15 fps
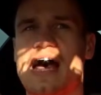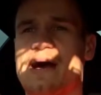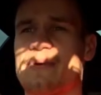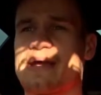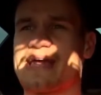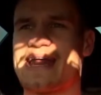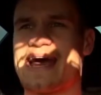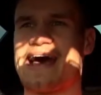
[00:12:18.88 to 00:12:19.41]
And
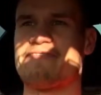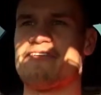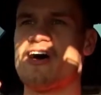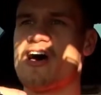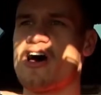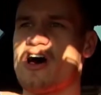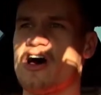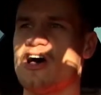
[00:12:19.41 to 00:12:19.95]
we're going to have
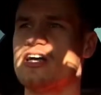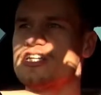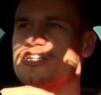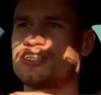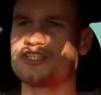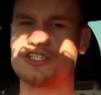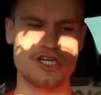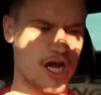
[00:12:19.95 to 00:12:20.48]
her...
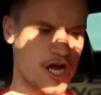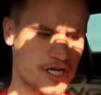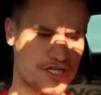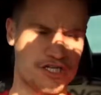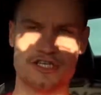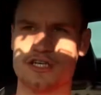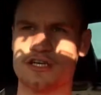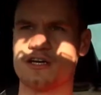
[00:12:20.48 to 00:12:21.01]

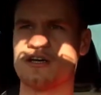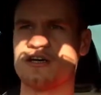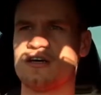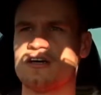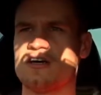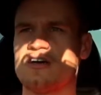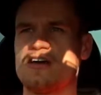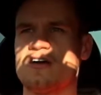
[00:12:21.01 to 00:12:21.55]
Shush!
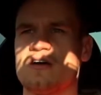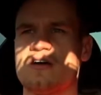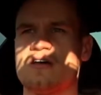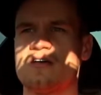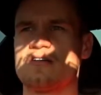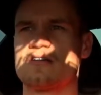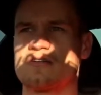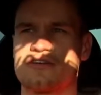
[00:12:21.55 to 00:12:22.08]

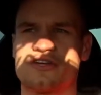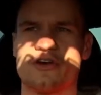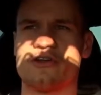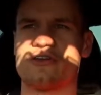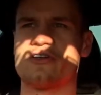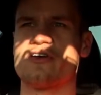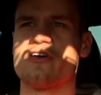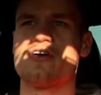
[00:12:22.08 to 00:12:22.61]

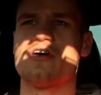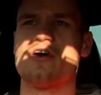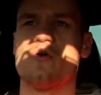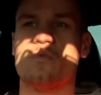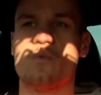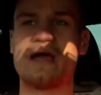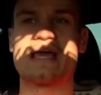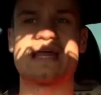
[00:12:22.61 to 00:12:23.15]
Good.
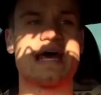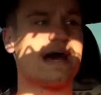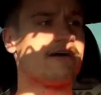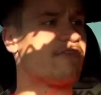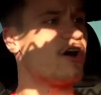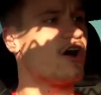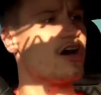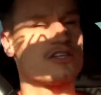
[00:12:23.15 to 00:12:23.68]
We're going to
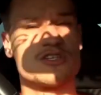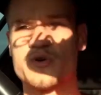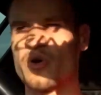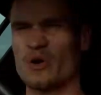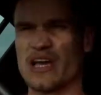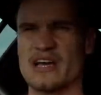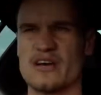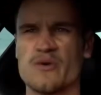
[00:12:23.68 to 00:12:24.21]
have her
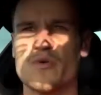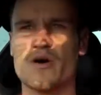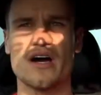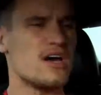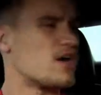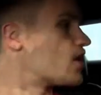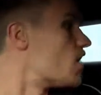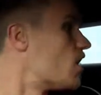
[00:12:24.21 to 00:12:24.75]
talking
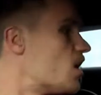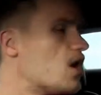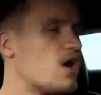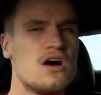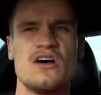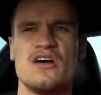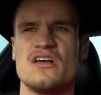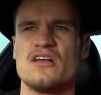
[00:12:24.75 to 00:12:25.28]
quite a lot.
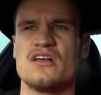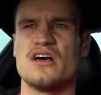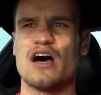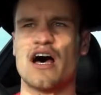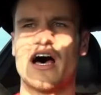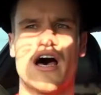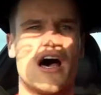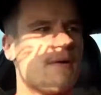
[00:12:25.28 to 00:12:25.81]

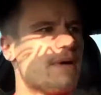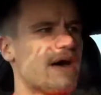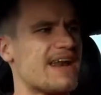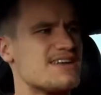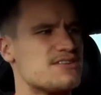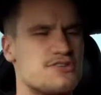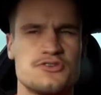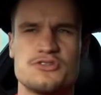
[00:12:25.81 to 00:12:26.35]
And
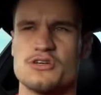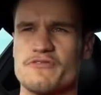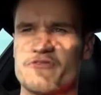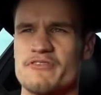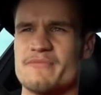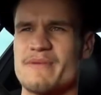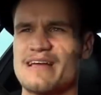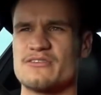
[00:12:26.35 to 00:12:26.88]
as you saw
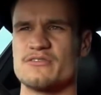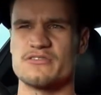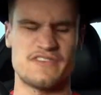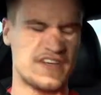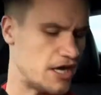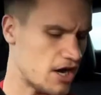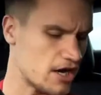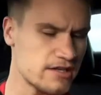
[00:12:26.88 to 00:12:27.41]
from the McDonald's
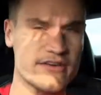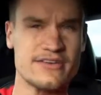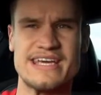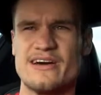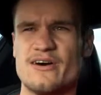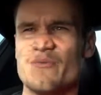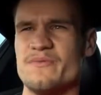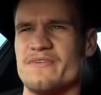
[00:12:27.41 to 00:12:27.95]
video, I don't
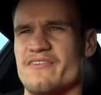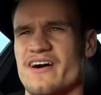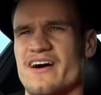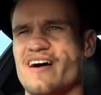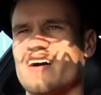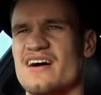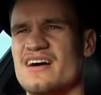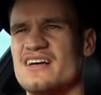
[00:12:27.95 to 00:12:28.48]
get on with
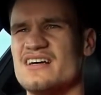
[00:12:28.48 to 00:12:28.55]
her.